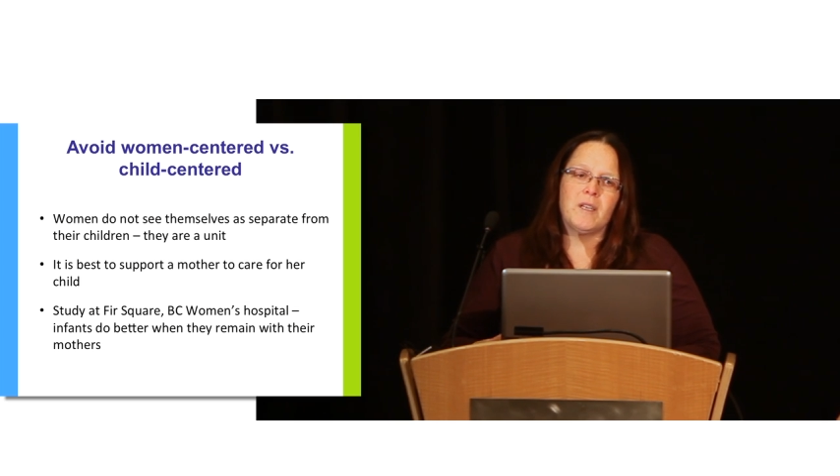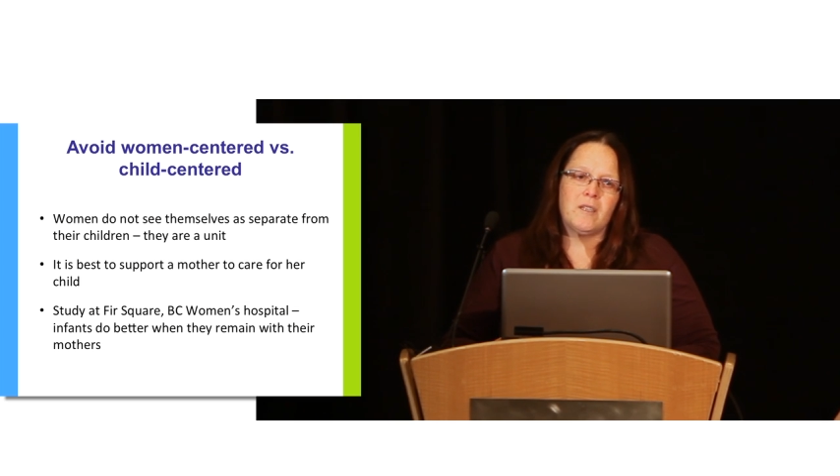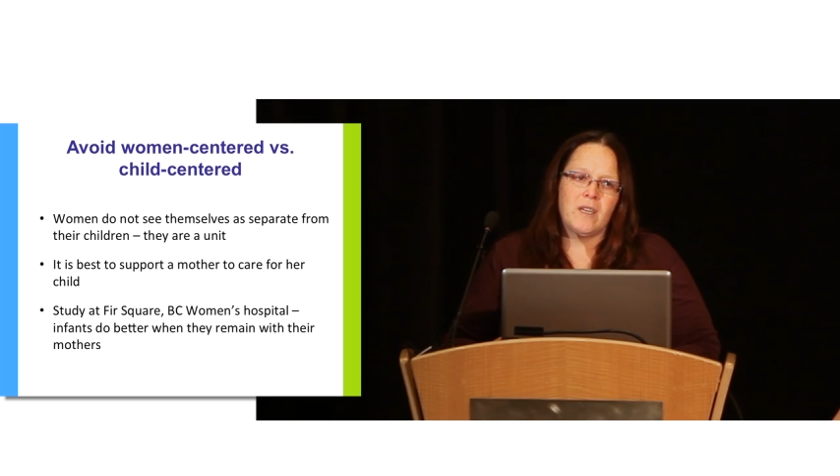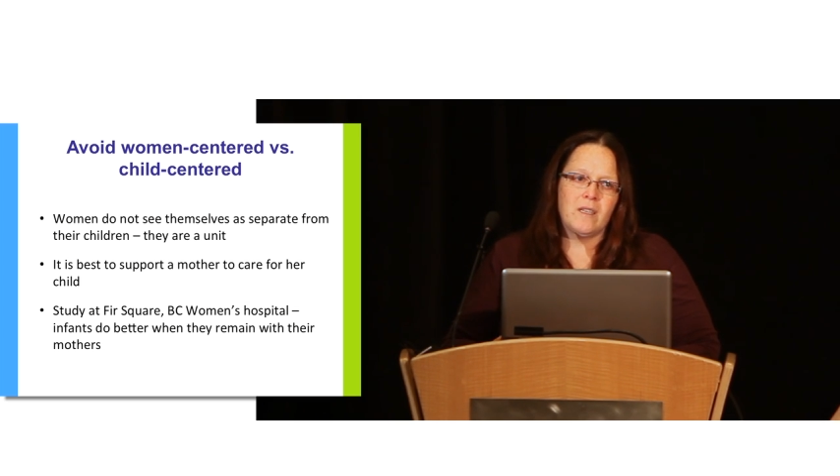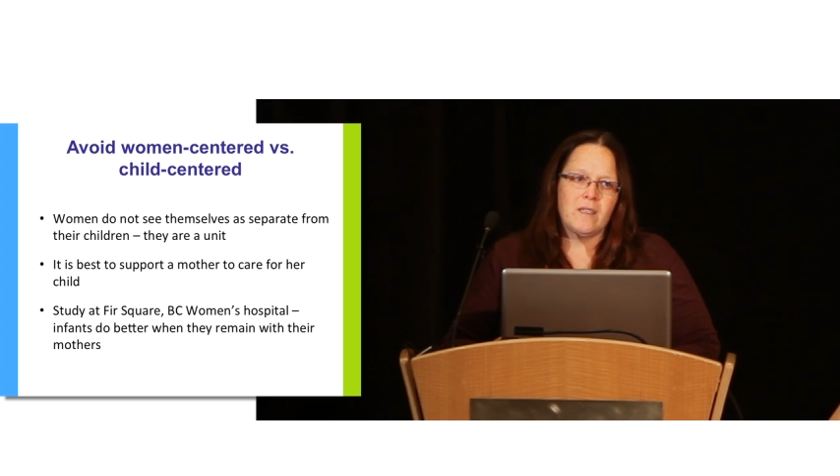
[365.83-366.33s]
to make
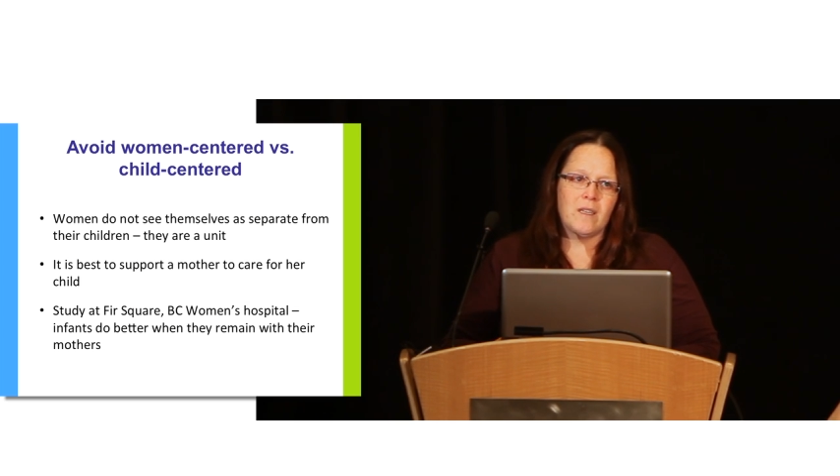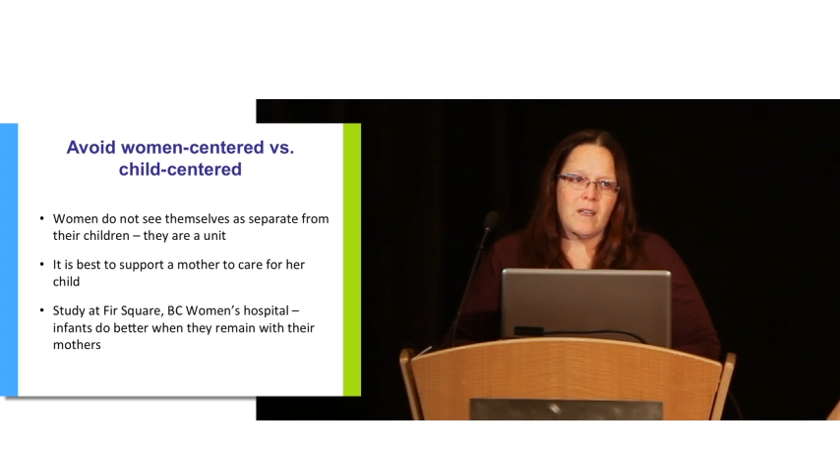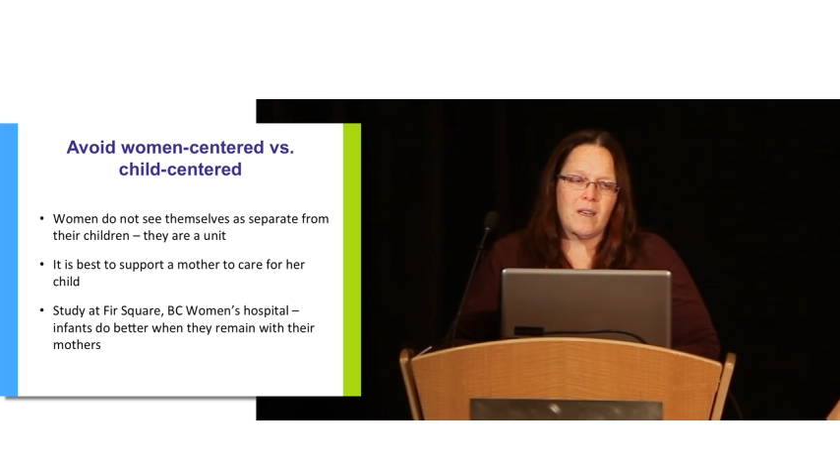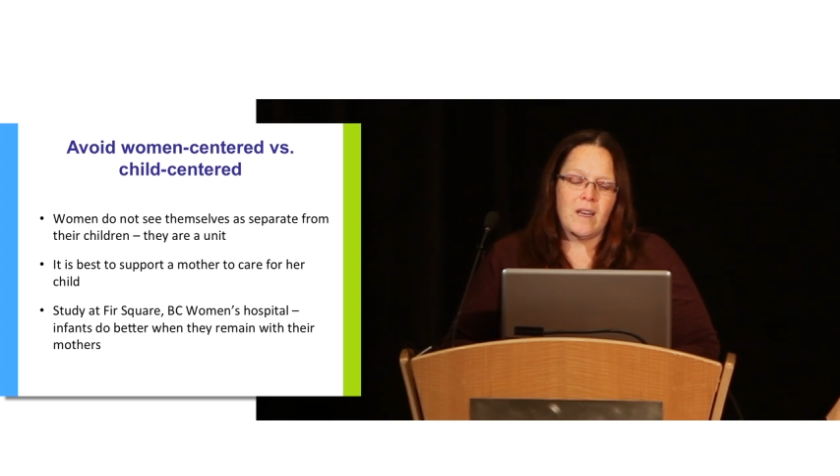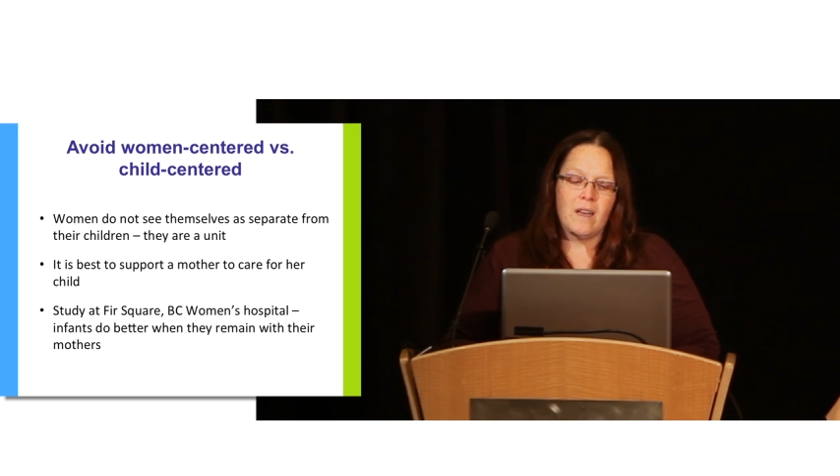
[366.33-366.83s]
the changes
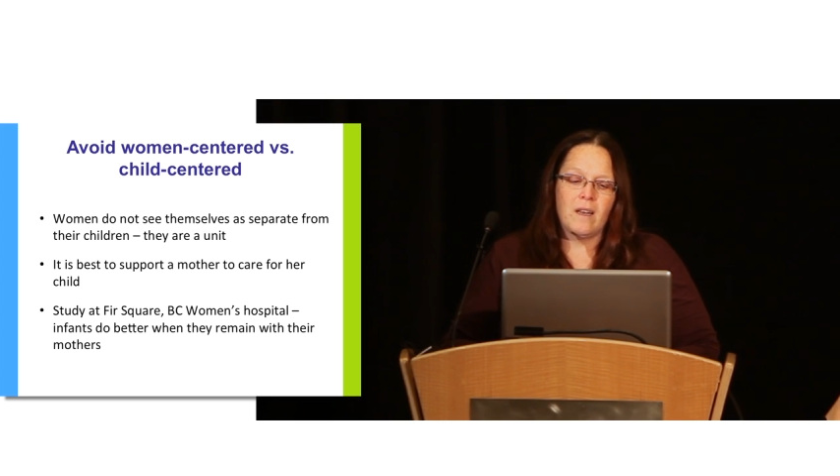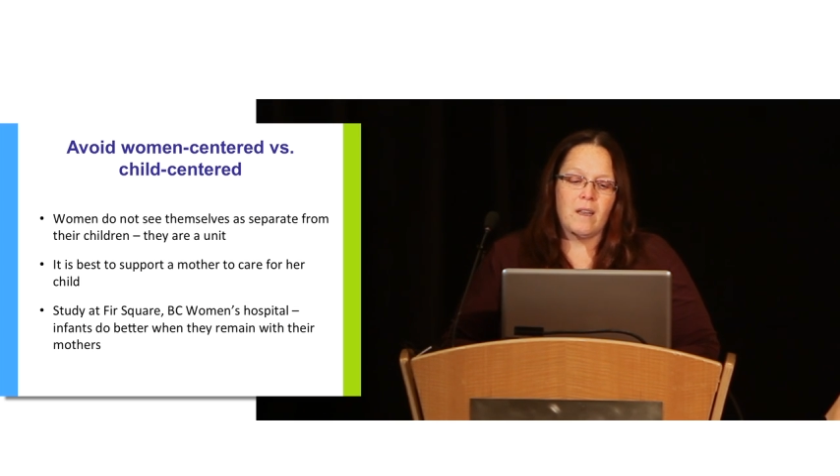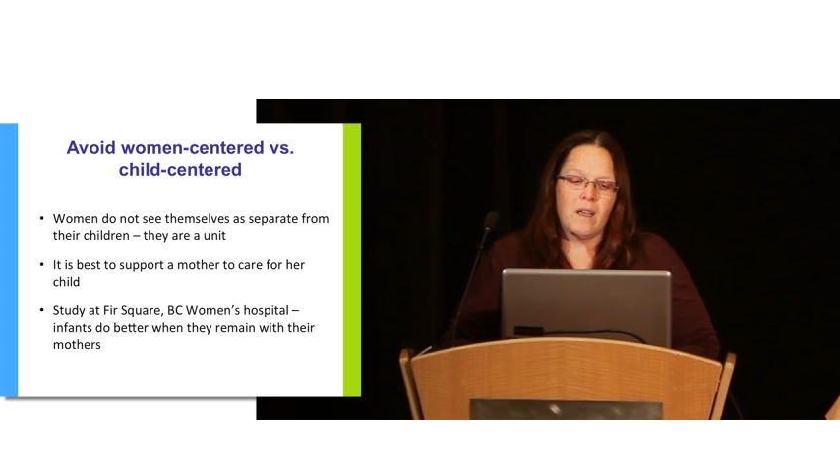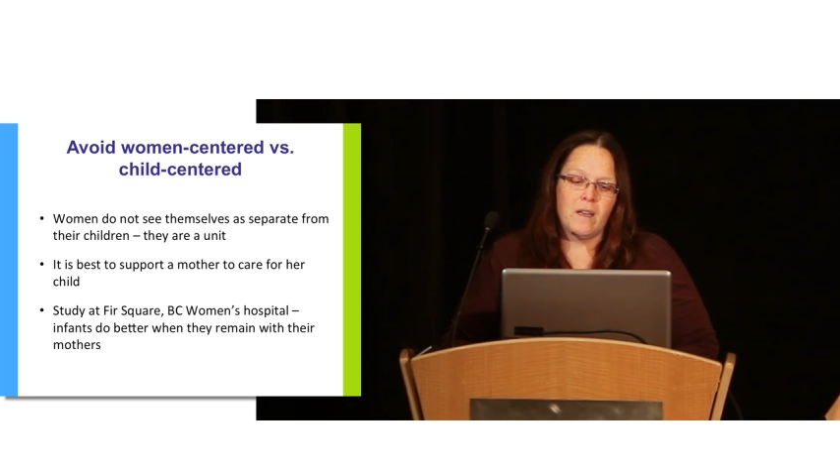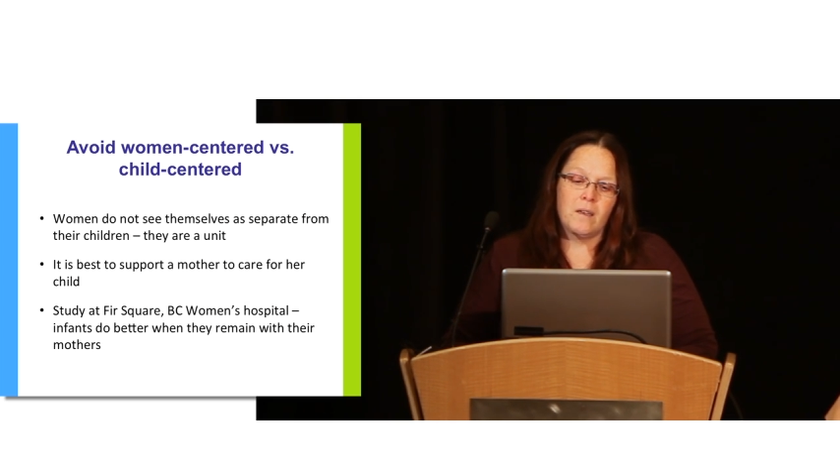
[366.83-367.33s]
that they
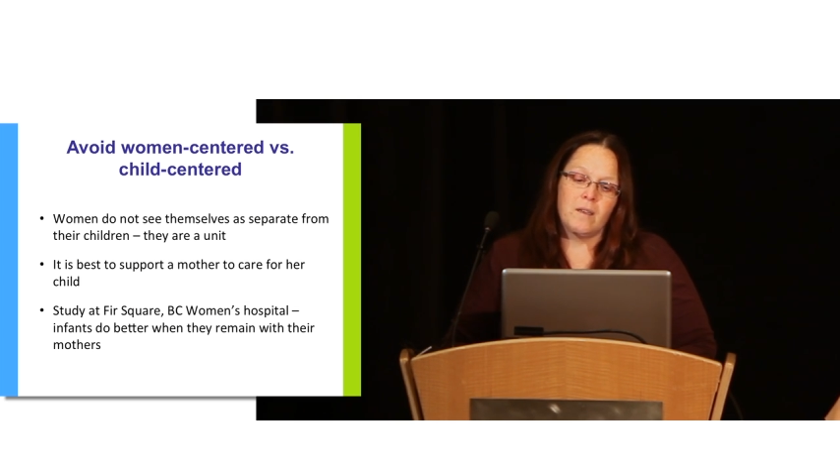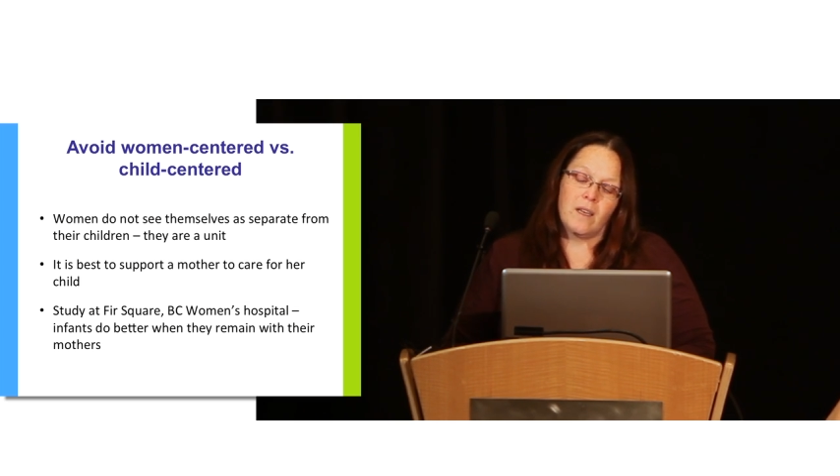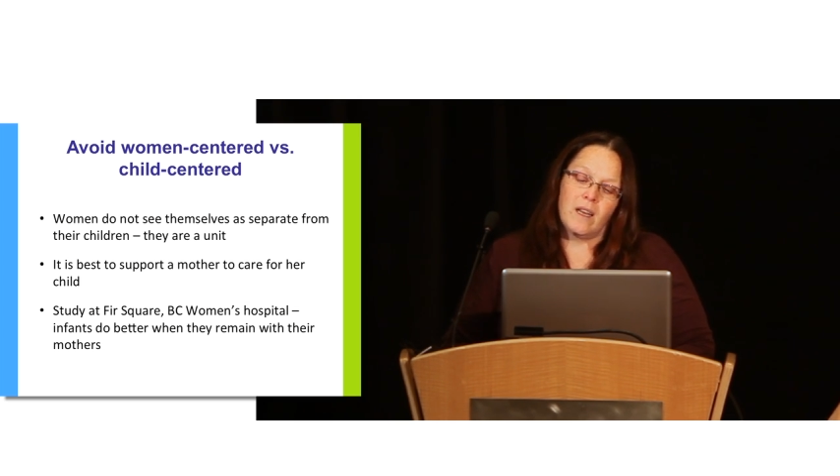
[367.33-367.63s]
needed and